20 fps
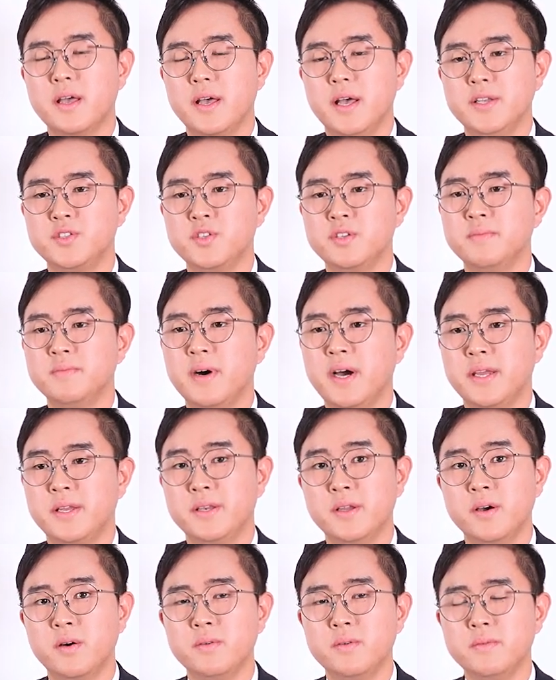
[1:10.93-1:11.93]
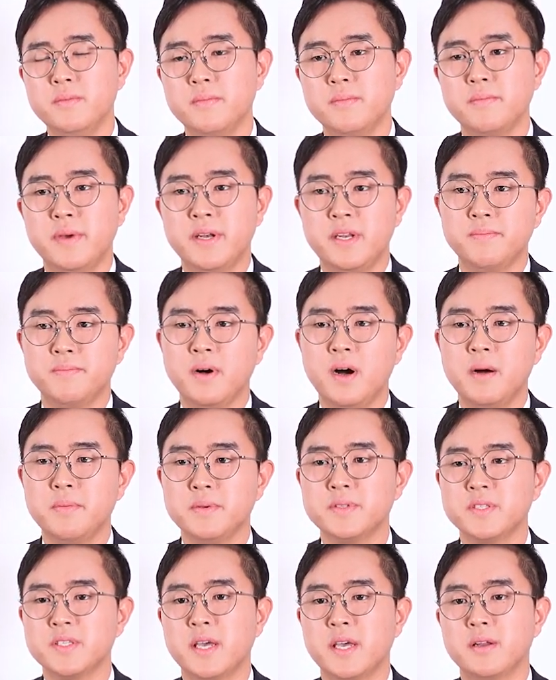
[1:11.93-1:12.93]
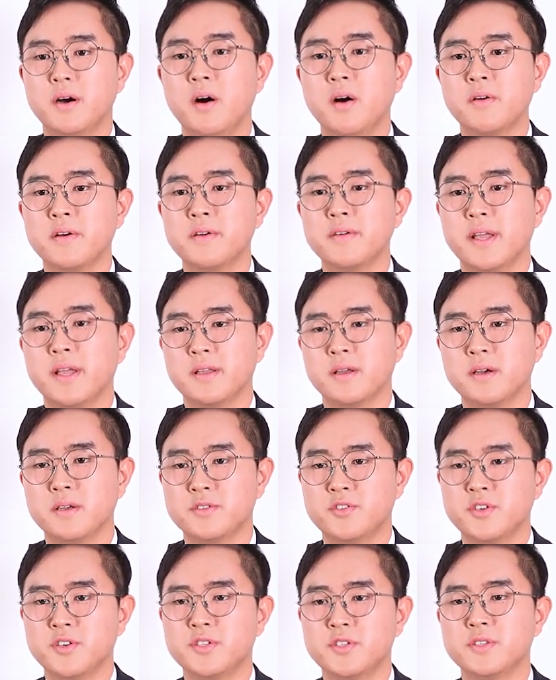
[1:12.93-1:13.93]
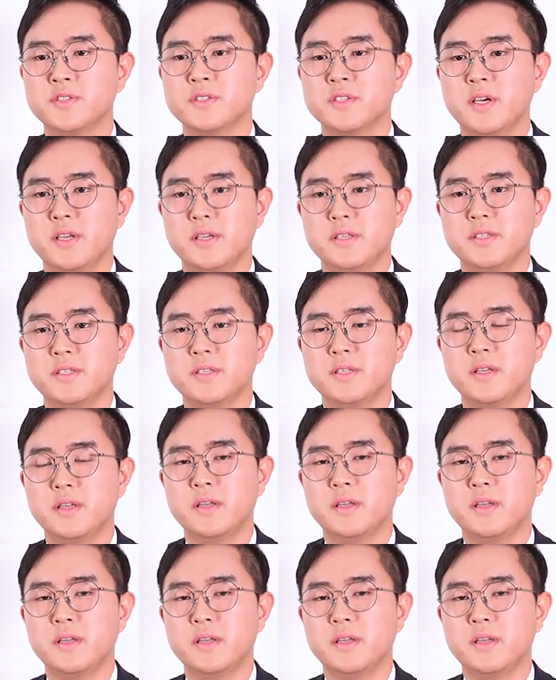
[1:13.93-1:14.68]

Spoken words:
As you might know, many problems can occur in construction sites,